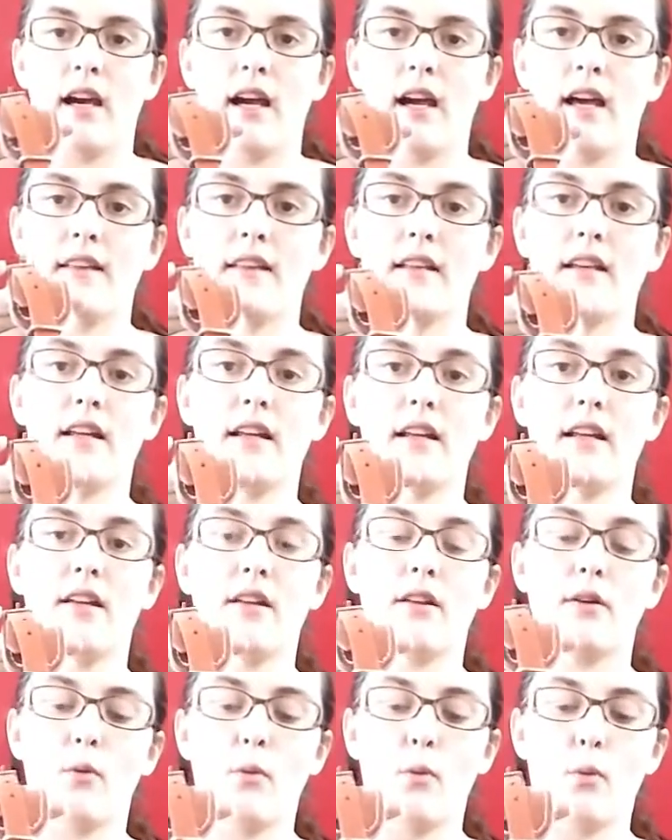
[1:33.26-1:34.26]
And then
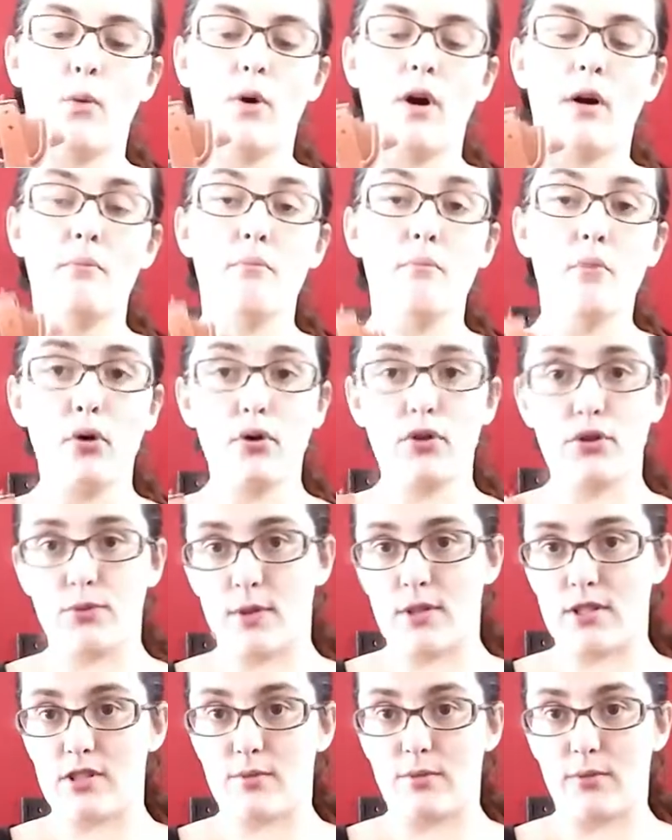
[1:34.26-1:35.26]
what most
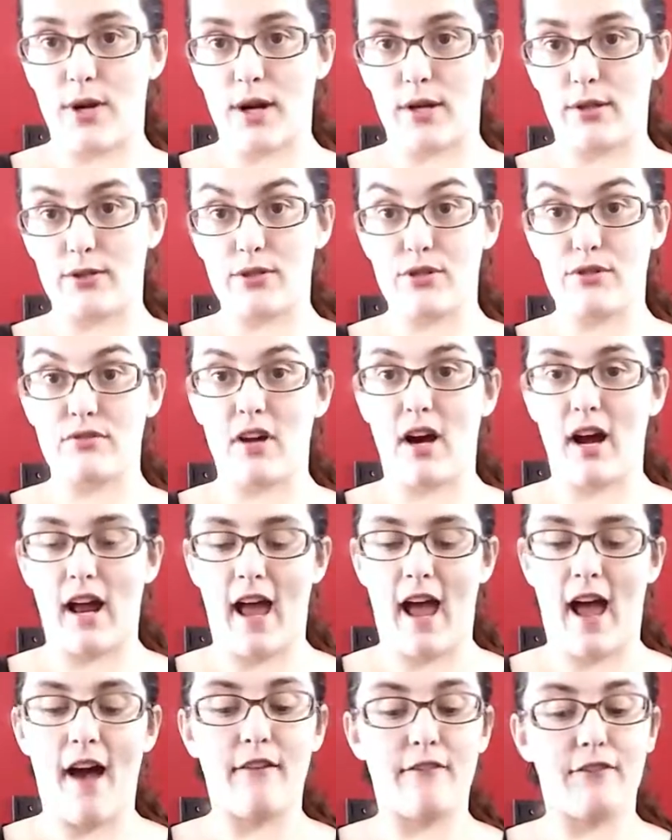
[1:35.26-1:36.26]
Western bridles do not
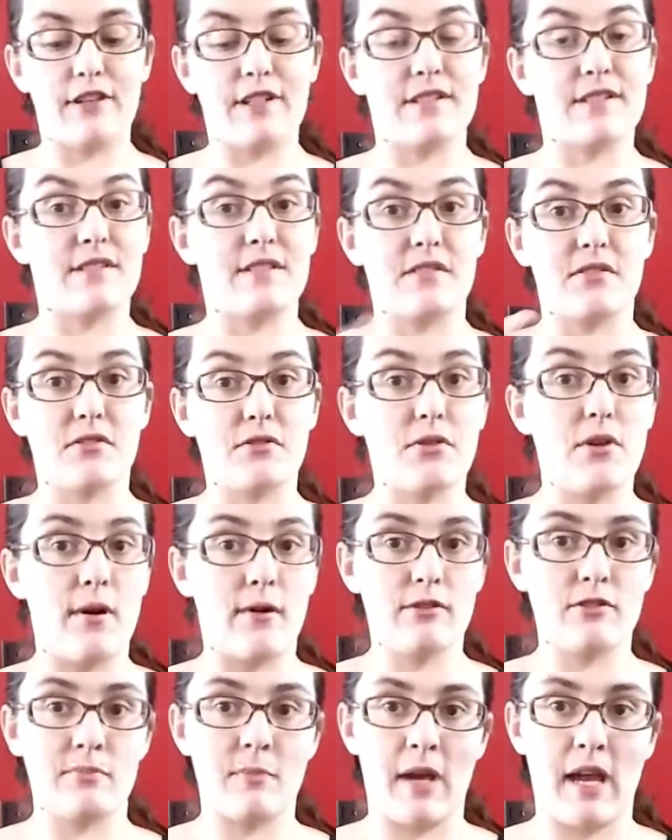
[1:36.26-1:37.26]
have is this
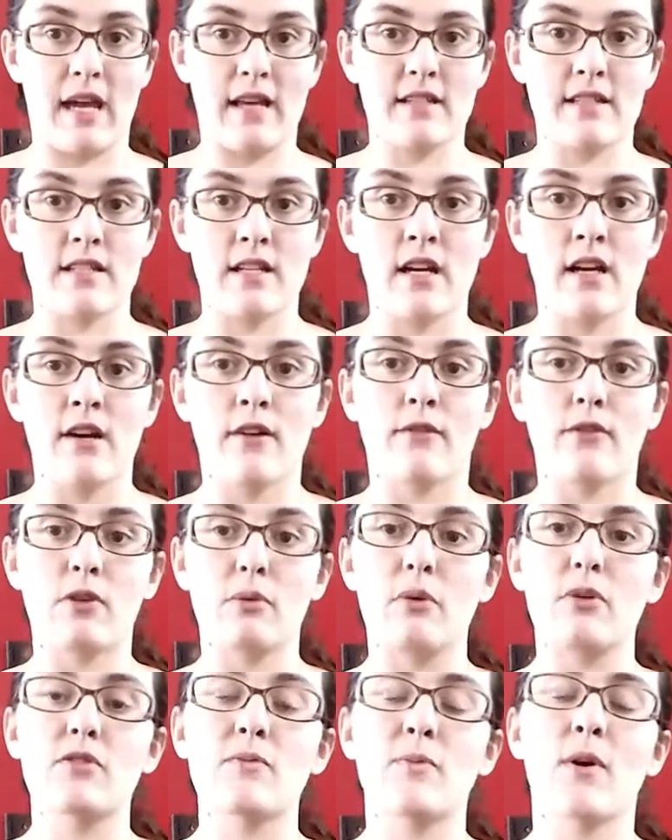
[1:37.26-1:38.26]
nose band. For
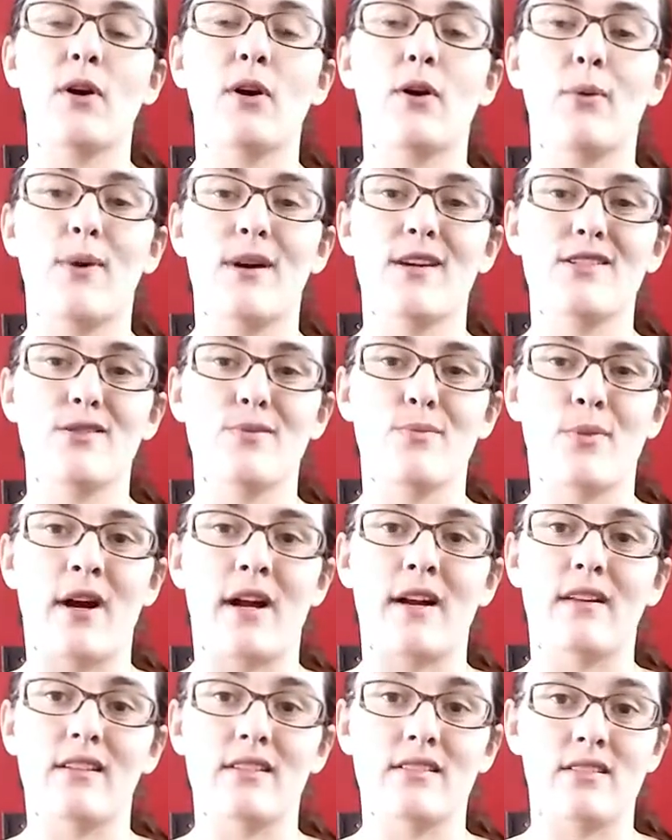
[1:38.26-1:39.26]
the most part, a Western
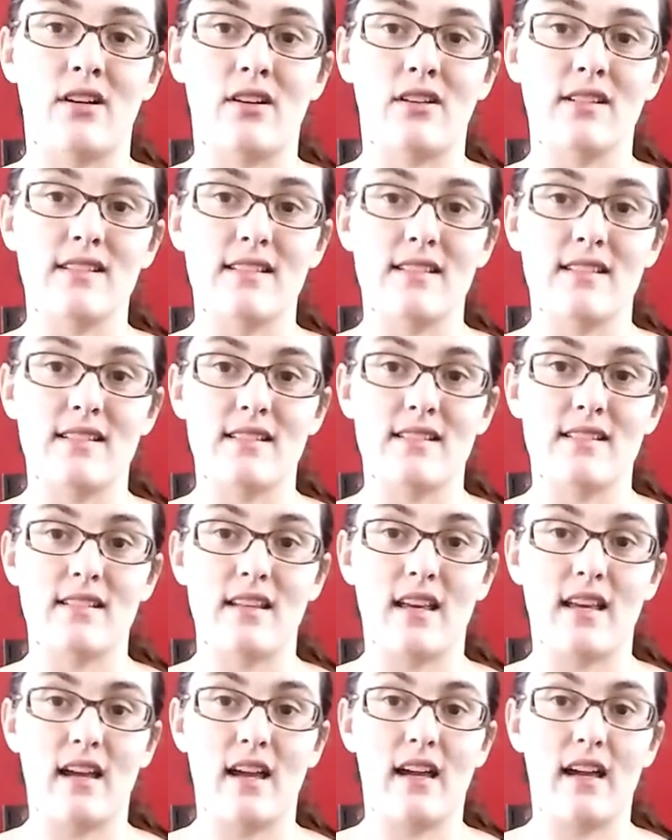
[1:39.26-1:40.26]
bridle, as long as it is
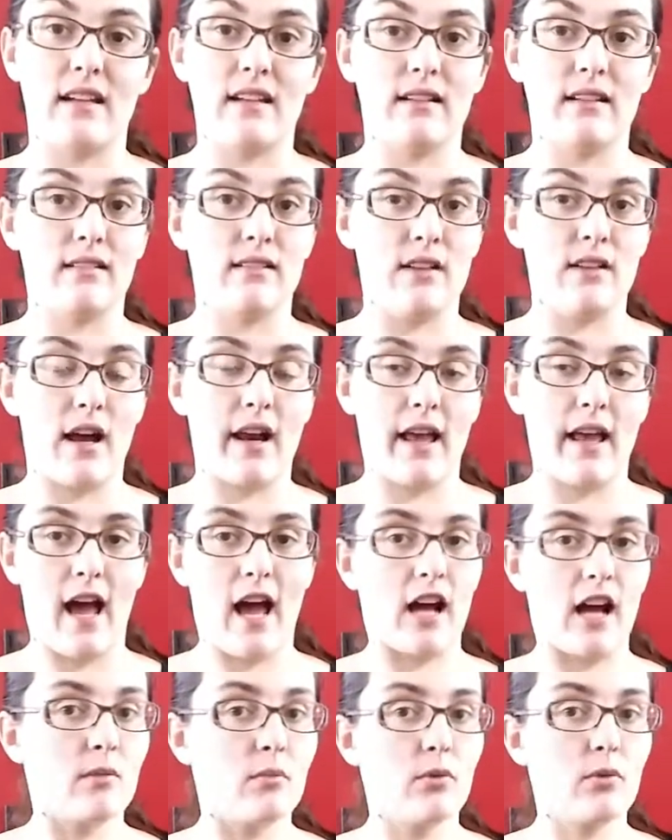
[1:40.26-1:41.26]
not a
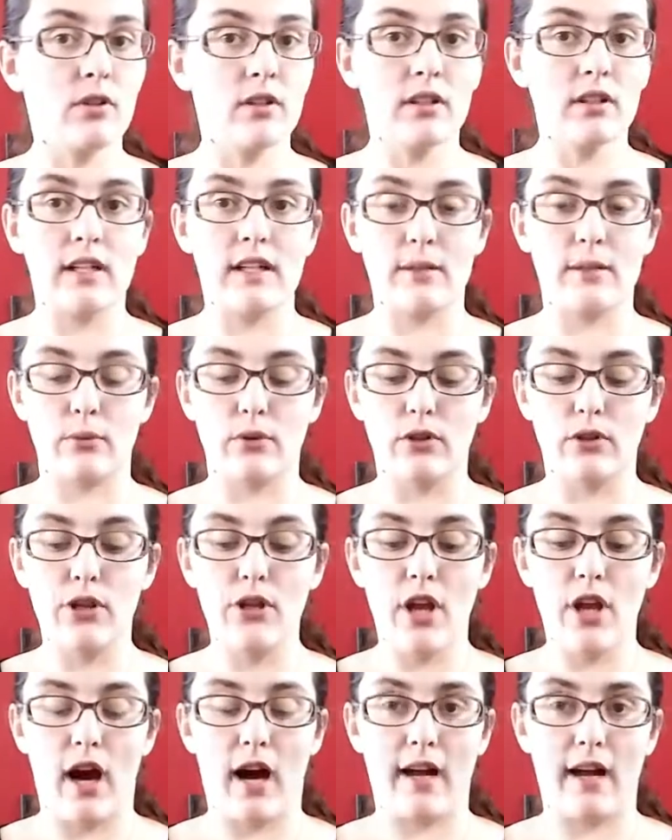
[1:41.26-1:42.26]
hackamore, it will
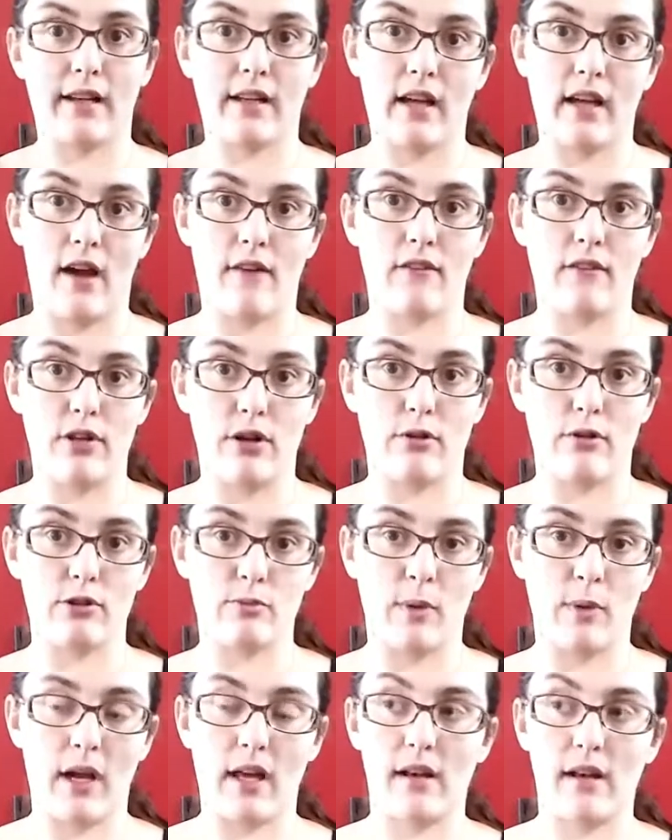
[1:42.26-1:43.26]
not have a
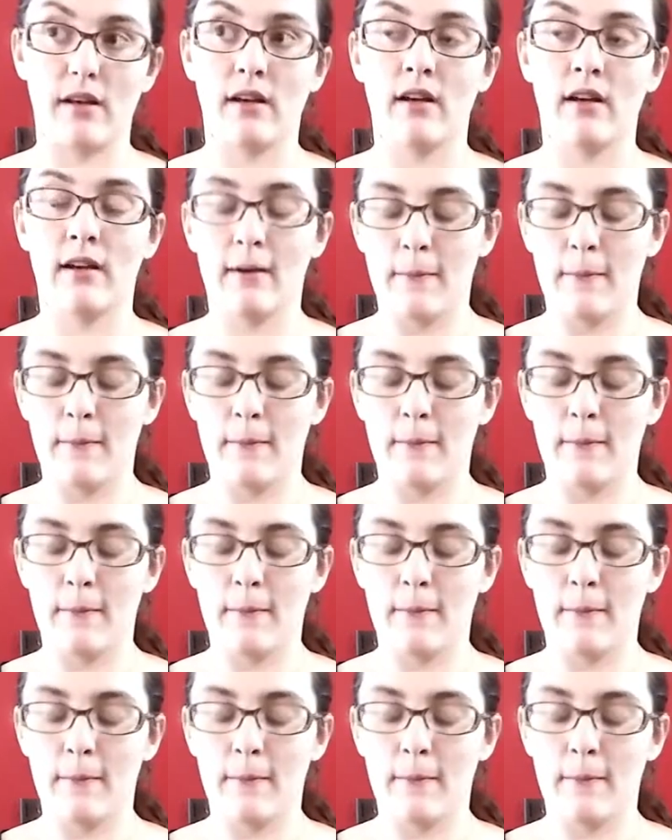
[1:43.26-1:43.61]
nose band.